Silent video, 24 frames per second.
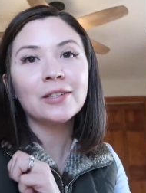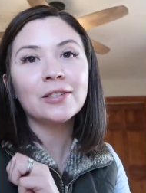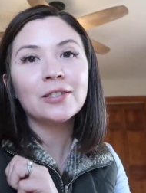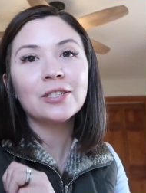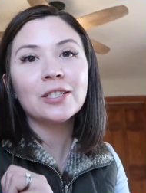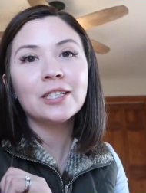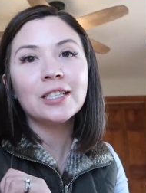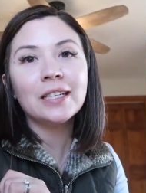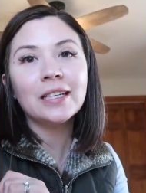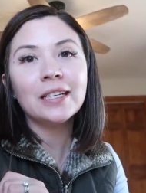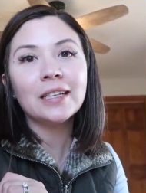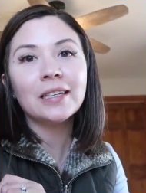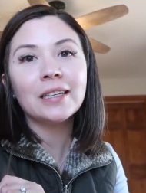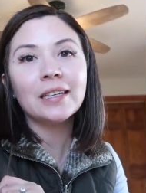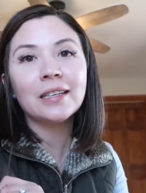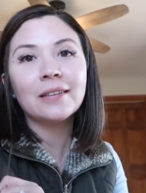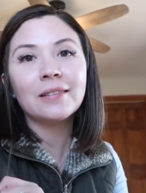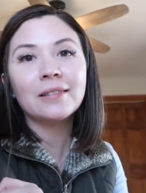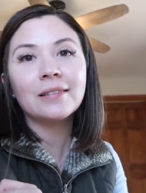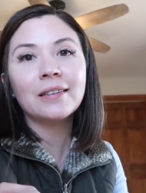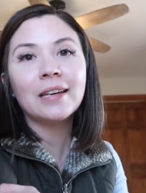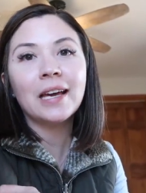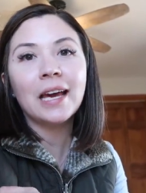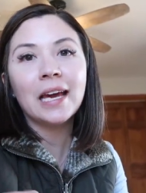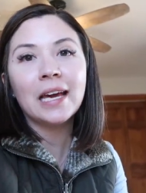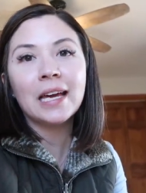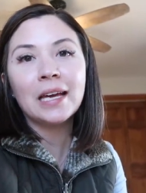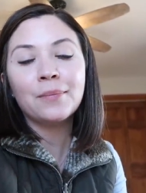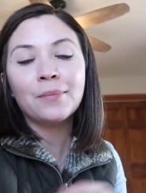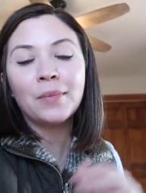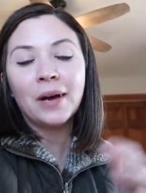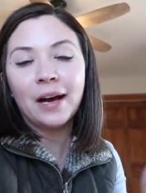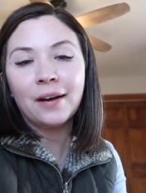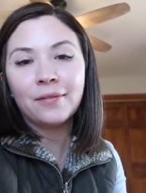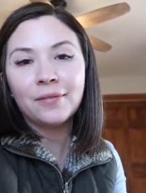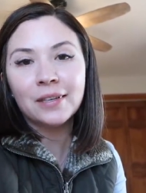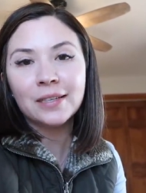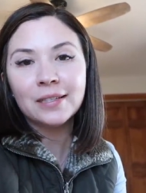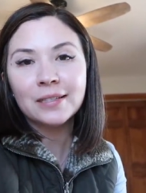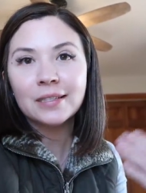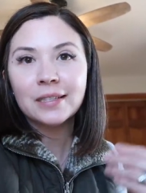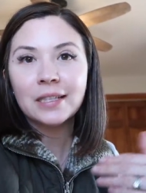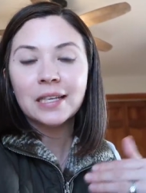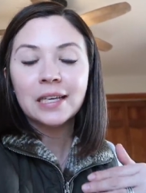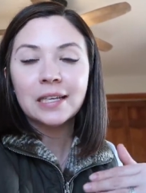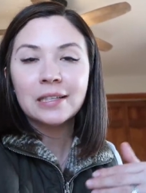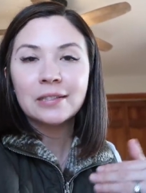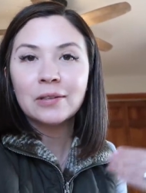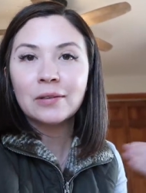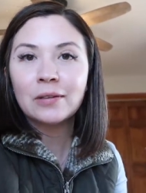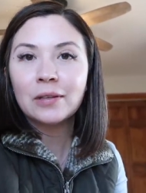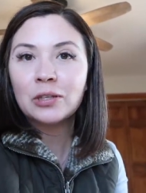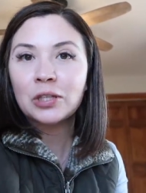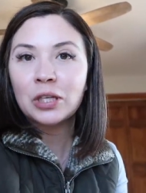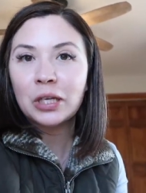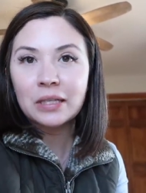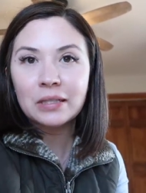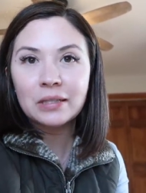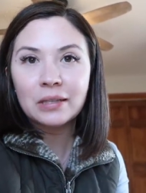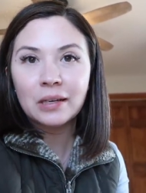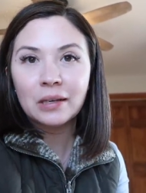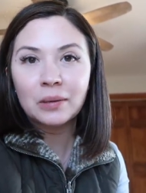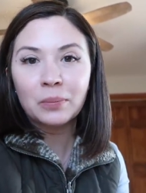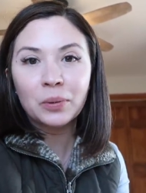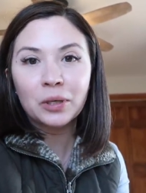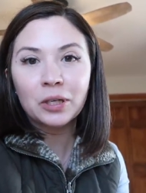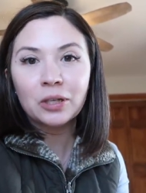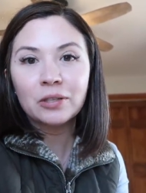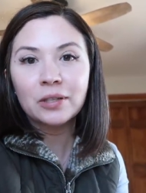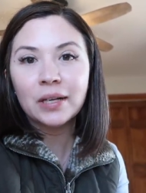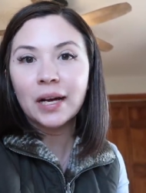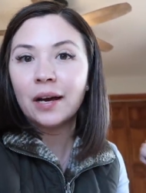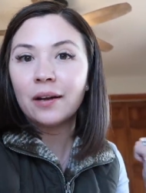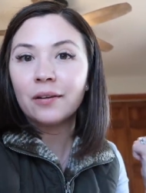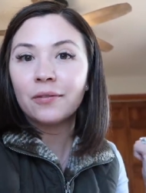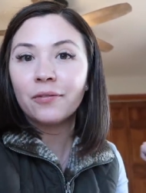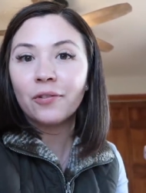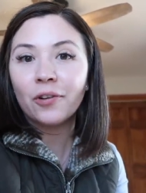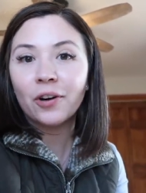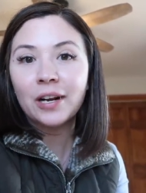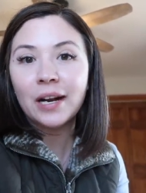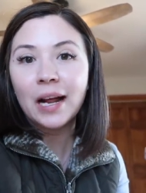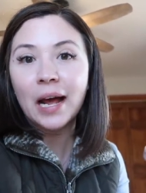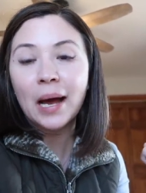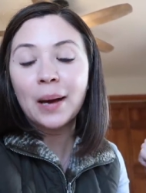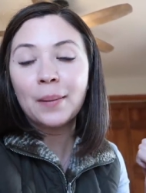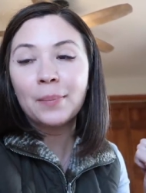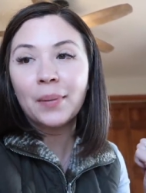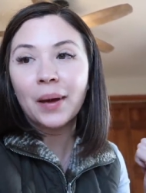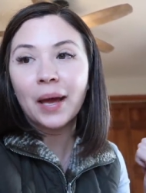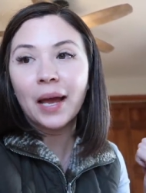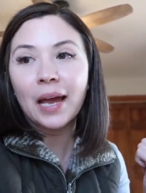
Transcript: She came obviously so that Jason could put her down for a nap